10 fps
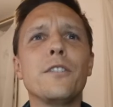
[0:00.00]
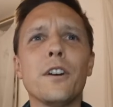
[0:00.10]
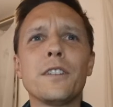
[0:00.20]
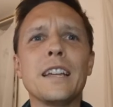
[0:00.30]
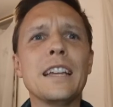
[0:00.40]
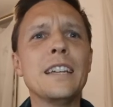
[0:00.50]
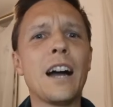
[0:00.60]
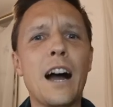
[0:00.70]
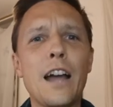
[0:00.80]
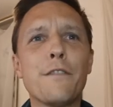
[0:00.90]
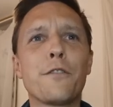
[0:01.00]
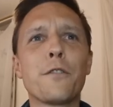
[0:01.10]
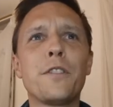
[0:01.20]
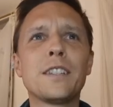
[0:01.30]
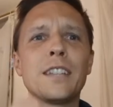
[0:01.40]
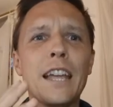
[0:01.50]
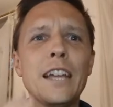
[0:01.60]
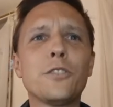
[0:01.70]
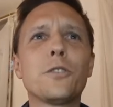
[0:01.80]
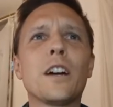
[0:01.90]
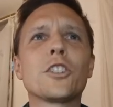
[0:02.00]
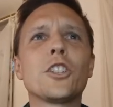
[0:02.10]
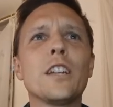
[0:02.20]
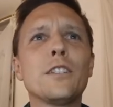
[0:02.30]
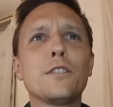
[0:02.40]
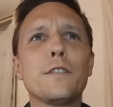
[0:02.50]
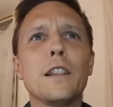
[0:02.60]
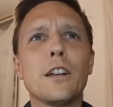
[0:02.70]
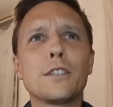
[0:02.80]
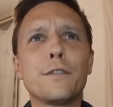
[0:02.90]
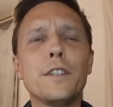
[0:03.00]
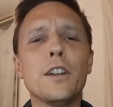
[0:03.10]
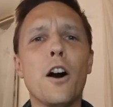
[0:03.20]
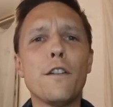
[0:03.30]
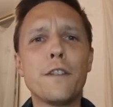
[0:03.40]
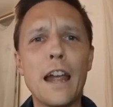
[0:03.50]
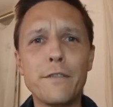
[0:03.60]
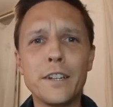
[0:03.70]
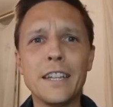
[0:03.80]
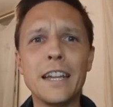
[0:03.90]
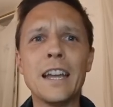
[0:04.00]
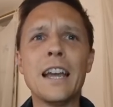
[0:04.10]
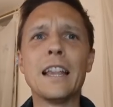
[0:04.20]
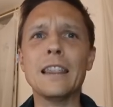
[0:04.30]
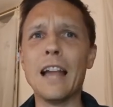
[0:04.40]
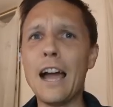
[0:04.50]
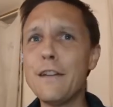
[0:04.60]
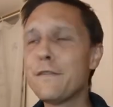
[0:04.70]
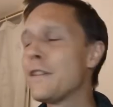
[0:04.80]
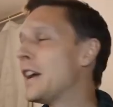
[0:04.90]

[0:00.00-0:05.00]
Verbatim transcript: dot A I for this introduction into philosophy of everyday life.